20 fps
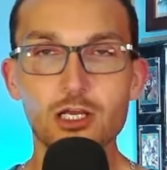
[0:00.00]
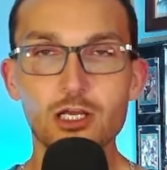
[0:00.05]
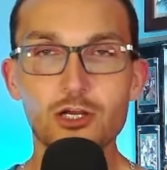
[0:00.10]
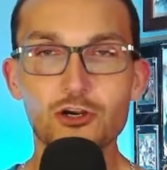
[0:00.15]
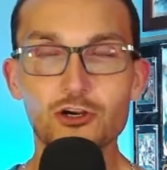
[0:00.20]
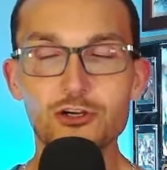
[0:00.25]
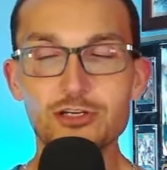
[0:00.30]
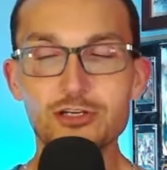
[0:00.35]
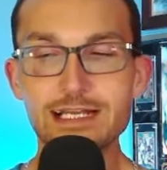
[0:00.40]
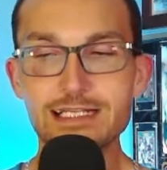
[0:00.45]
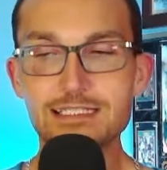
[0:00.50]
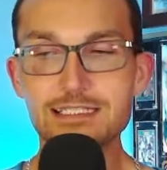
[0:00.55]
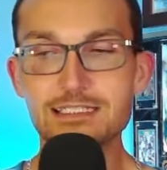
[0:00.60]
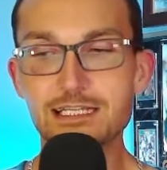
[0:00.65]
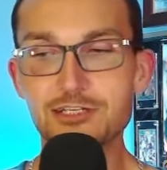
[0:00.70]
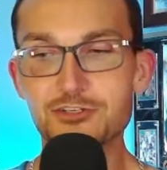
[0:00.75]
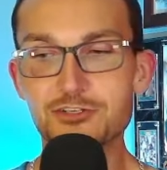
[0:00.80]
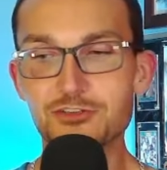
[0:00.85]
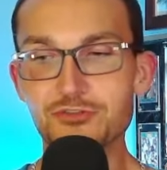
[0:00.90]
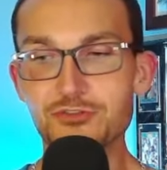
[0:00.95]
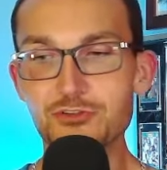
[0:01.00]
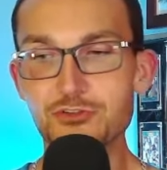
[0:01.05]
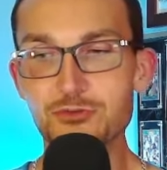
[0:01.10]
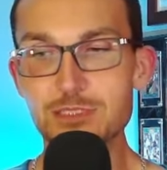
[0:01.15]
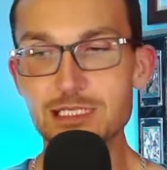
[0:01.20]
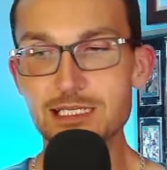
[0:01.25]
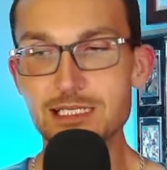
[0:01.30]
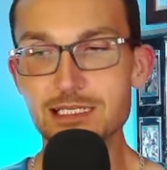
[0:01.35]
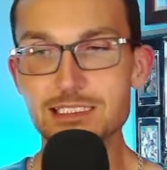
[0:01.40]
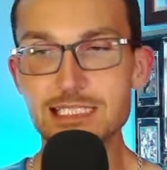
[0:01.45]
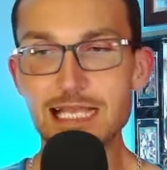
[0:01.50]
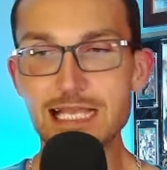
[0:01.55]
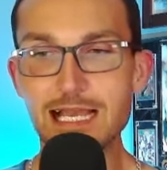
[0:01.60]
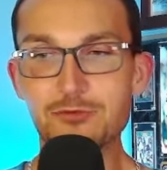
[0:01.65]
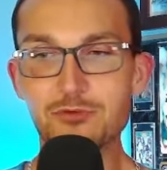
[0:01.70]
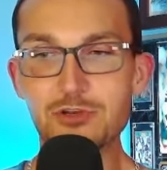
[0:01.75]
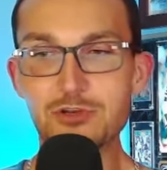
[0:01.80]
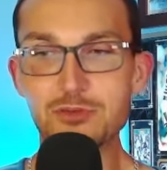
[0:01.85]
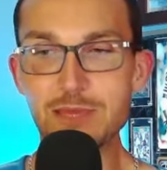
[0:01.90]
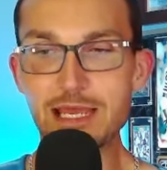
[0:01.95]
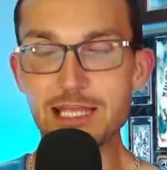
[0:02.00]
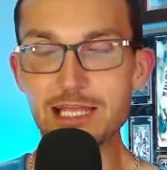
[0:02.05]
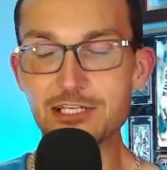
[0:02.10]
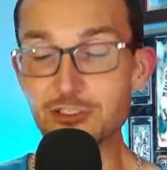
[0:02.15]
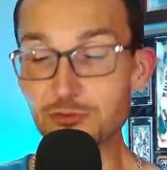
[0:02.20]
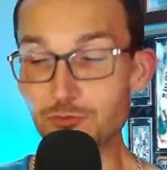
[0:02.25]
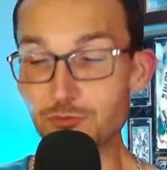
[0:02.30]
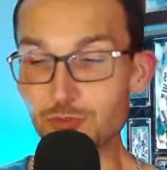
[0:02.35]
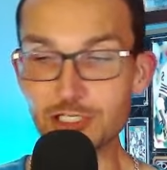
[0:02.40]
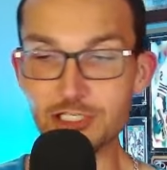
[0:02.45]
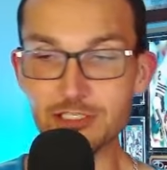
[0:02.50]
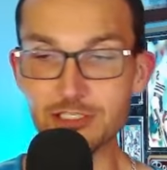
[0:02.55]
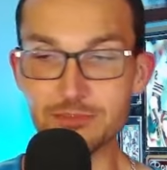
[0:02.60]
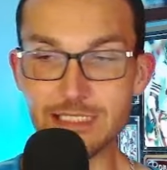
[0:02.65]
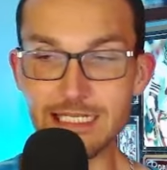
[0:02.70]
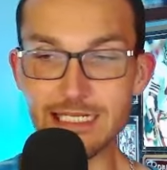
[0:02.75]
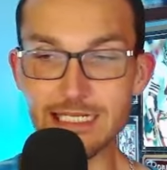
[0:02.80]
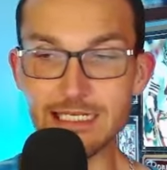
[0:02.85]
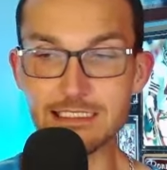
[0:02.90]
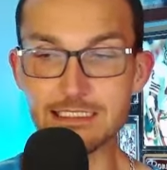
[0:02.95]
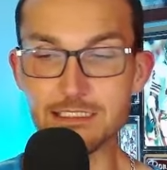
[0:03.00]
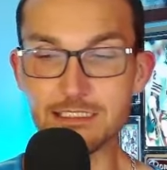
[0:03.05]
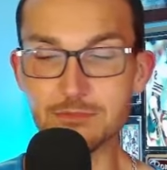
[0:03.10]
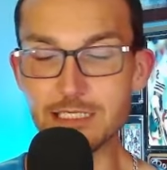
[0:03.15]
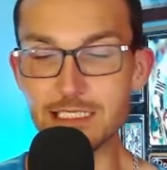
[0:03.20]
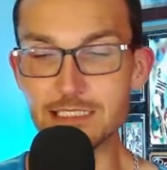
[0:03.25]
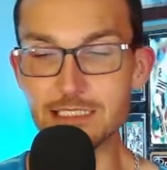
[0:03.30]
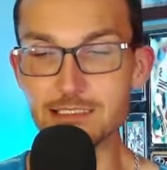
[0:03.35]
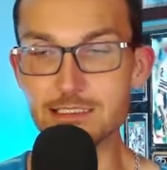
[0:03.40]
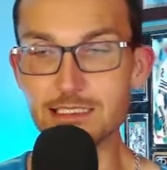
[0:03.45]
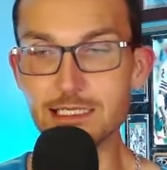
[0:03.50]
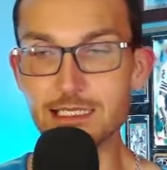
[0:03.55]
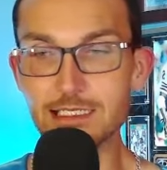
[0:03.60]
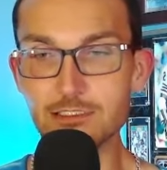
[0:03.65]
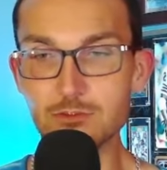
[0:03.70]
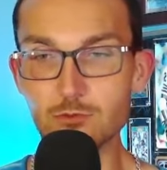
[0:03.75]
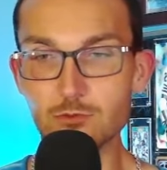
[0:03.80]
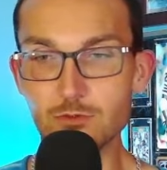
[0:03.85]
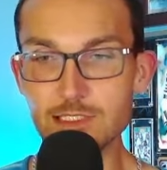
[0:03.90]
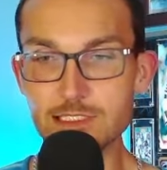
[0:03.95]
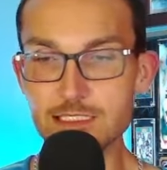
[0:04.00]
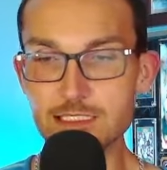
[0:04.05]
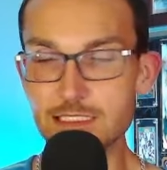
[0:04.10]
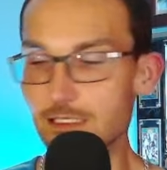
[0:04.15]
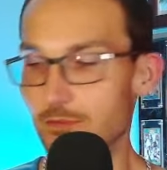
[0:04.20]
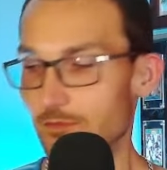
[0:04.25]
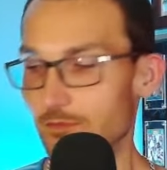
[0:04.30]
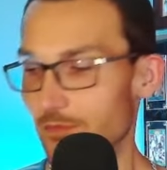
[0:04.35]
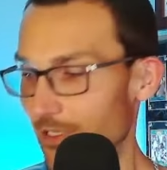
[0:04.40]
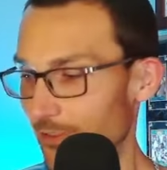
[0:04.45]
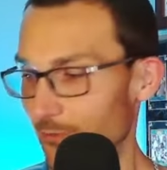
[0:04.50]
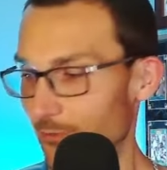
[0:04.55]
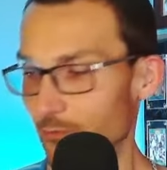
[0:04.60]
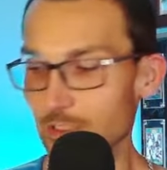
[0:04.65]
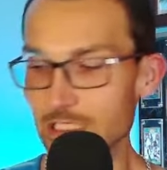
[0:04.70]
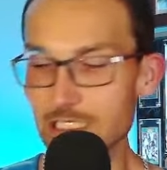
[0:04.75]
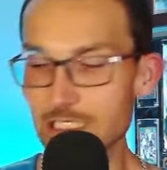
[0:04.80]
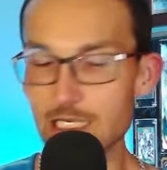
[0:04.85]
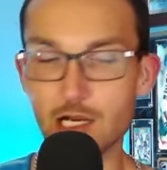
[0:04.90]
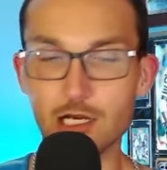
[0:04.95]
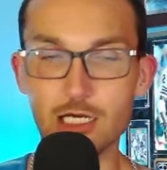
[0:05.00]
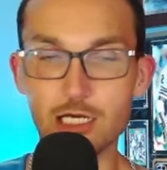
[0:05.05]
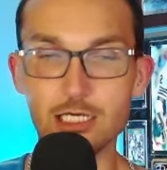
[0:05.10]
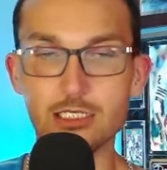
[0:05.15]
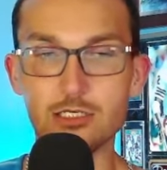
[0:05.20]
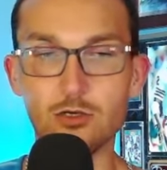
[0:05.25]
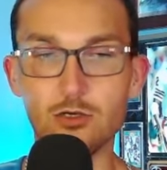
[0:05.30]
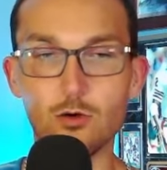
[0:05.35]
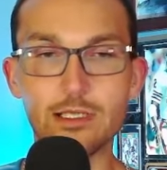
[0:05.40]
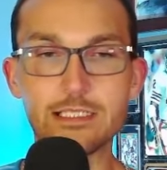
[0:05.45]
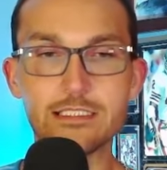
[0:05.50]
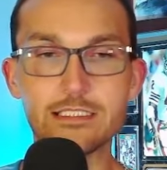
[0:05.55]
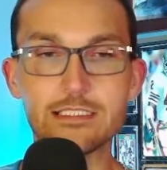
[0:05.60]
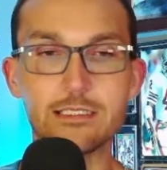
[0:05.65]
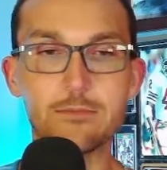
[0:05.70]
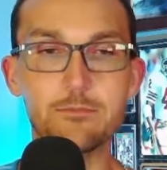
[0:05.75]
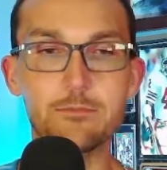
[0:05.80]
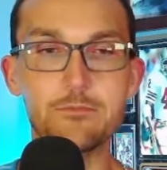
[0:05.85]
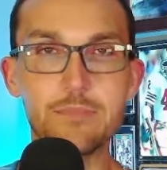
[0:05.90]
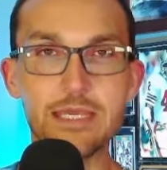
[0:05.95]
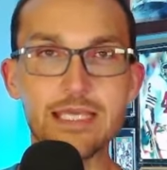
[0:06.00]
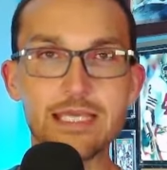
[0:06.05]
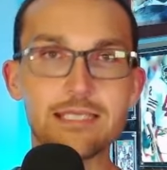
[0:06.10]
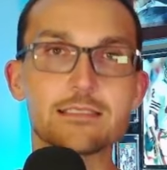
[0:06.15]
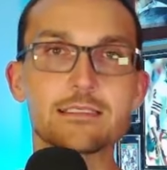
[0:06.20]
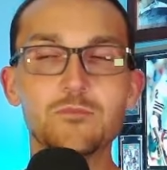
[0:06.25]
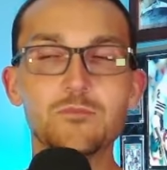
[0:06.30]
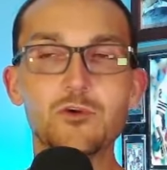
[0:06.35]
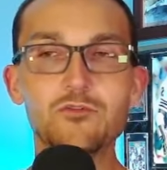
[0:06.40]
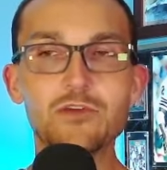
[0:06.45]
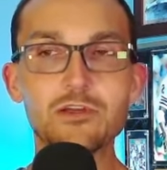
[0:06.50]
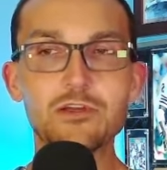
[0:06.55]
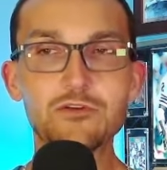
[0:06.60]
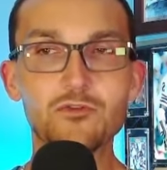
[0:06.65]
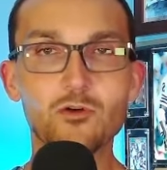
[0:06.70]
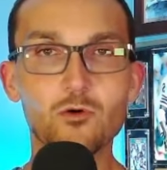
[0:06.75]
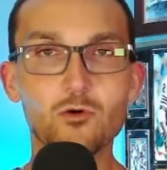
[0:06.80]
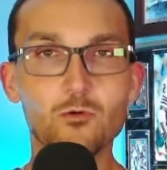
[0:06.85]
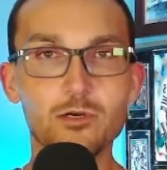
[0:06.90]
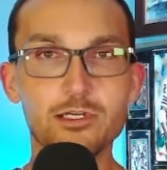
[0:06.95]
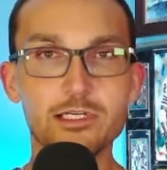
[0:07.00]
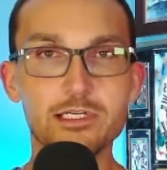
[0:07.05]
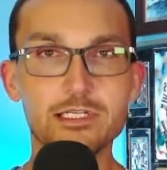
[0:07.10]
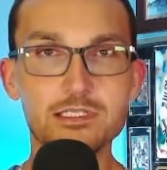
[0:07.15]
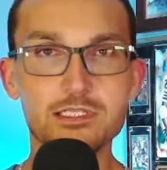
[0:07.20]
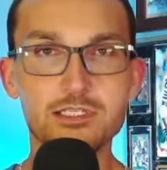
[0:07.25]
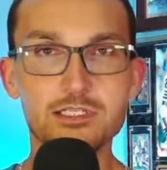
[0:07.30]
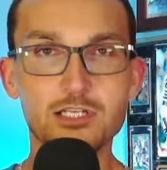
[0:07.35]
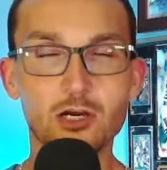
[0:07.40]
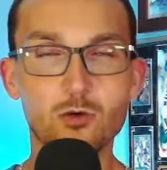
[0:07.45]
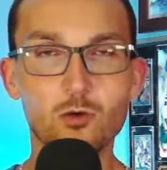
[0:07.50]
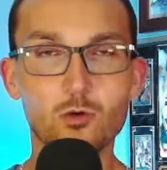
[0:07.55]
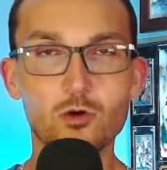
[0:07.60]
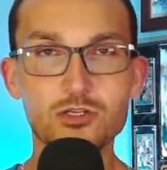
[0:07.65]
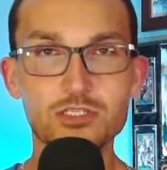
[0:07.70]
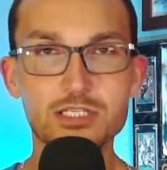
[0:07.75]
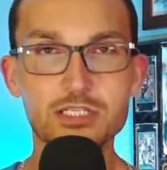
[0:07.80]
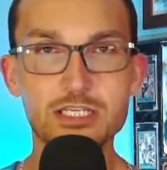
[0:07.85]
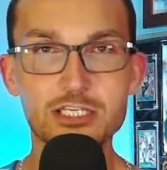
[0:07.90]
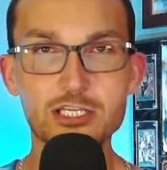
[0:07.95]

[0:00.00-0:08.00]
her next interview, because I would imagine we're going to be getting some insight and wisdom that we are going to miss moving forward in Star Wars.